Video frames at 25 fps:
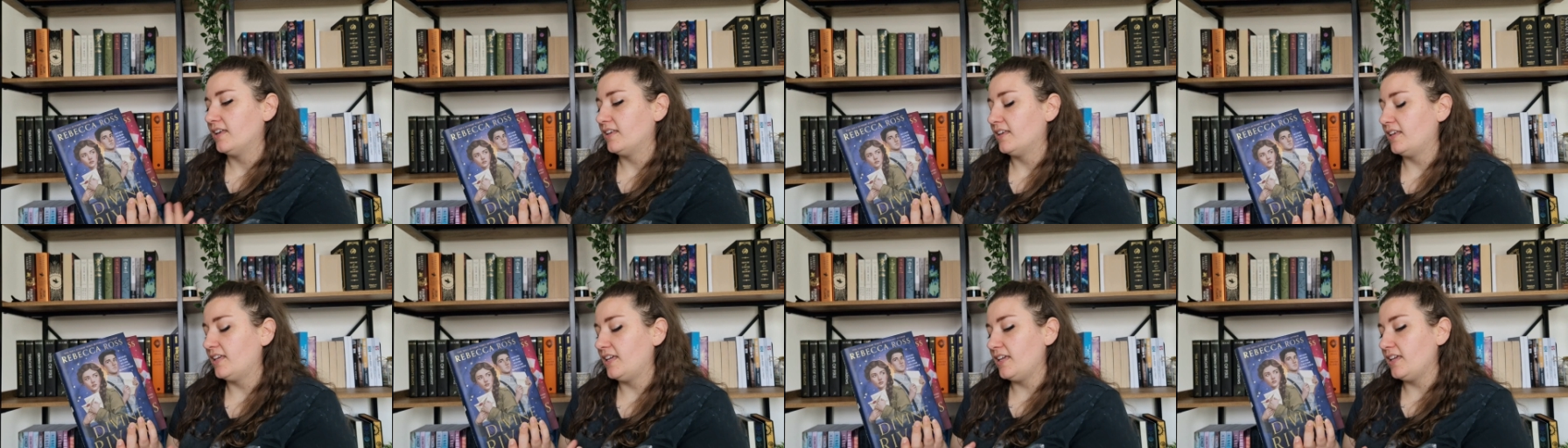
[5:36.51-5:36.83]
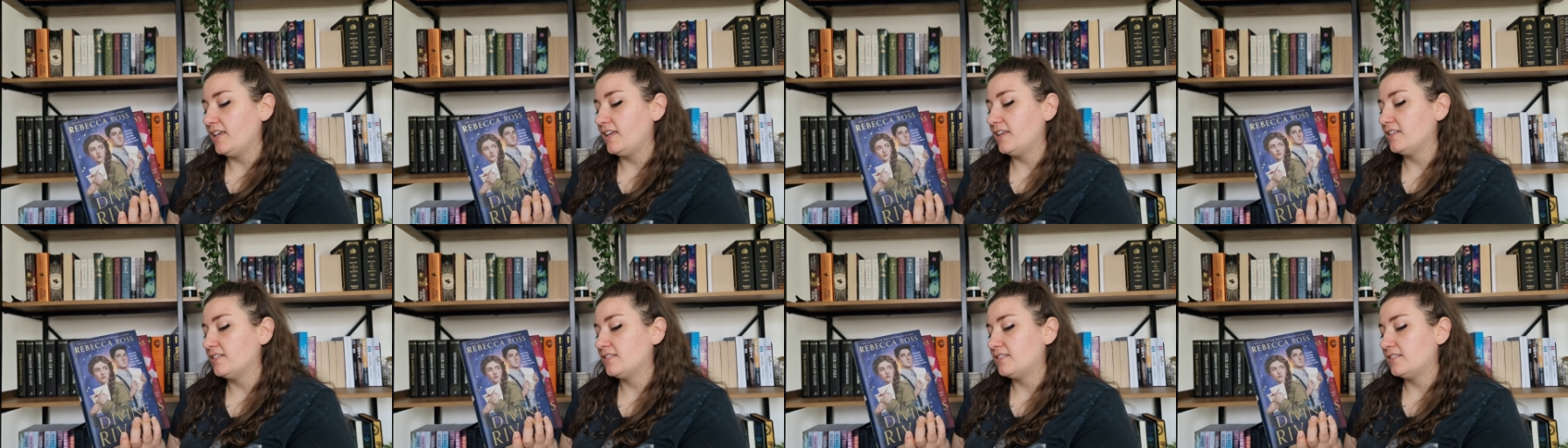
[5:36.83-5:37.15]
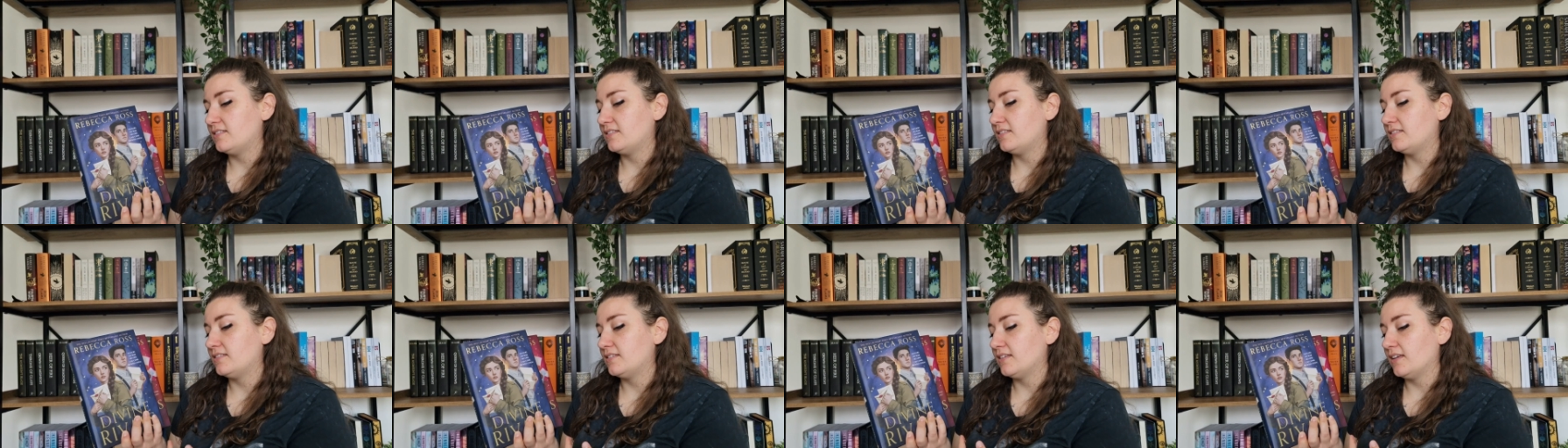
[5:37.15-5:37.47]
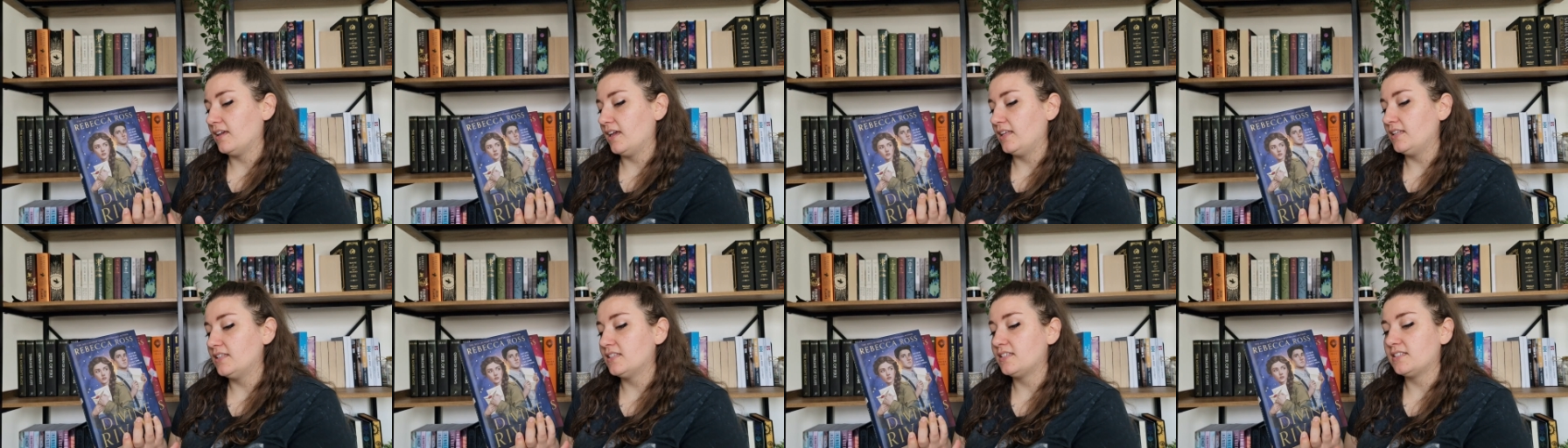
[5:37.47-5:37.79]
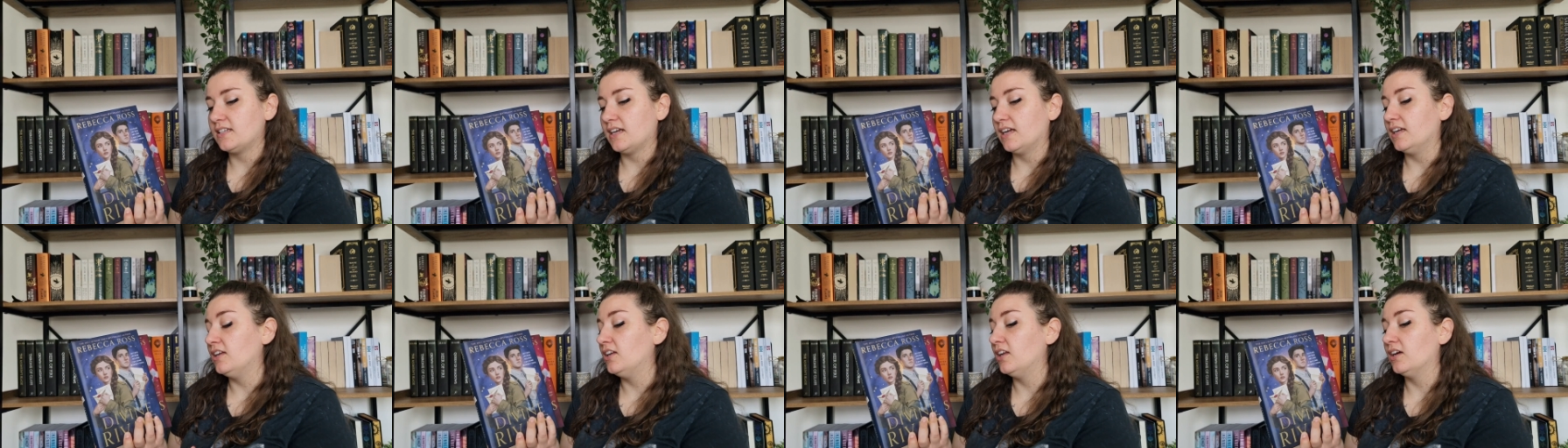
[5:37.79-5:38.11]
he's
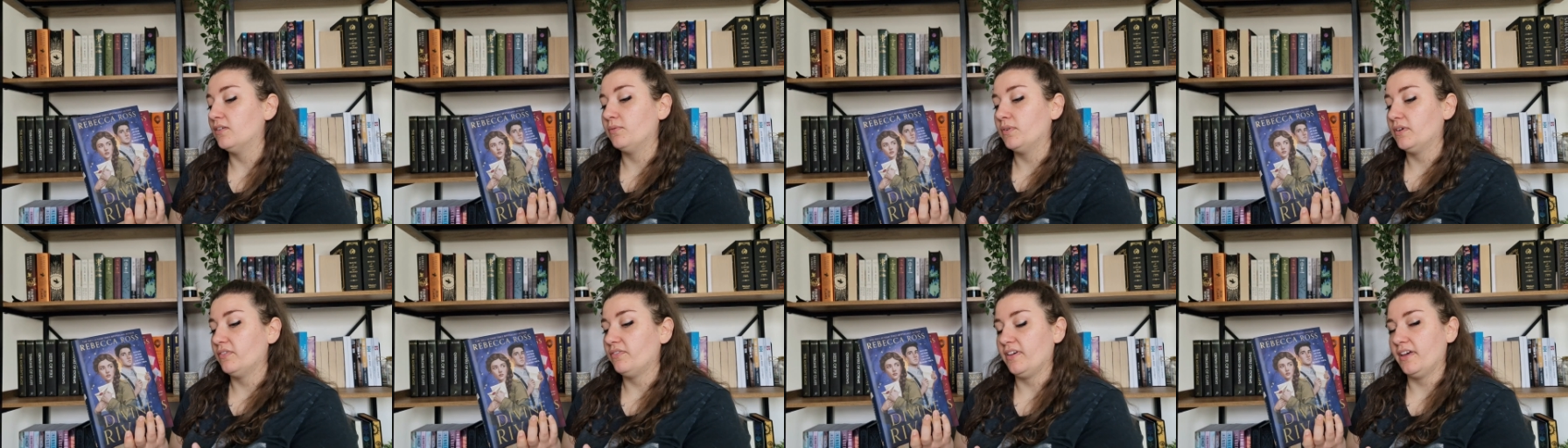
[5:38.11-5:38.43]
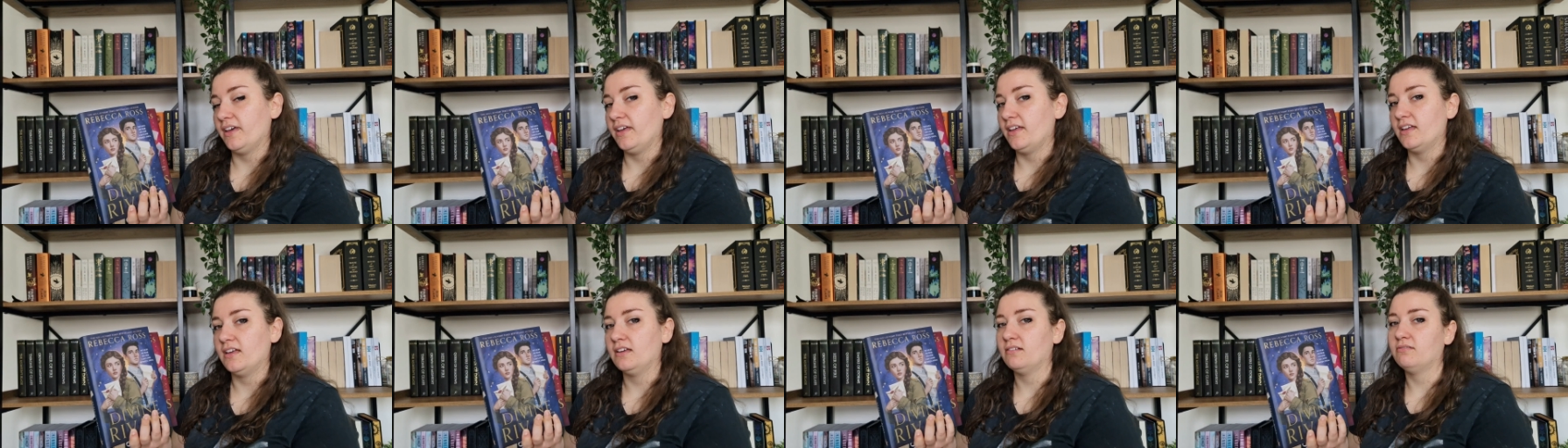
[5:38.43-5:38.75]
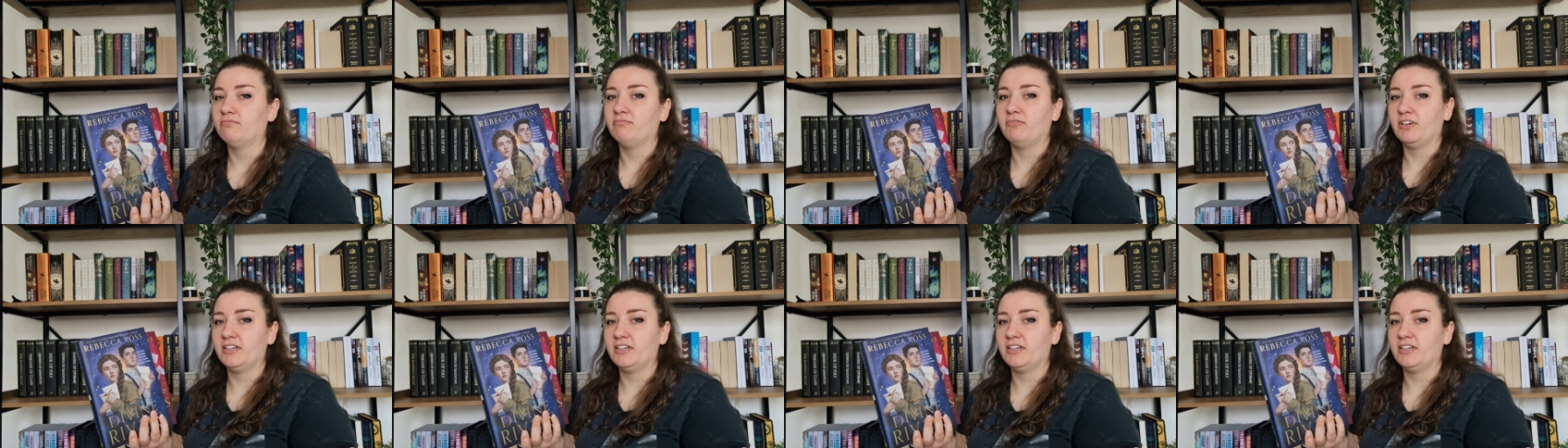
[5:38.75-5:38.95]
insta in love with her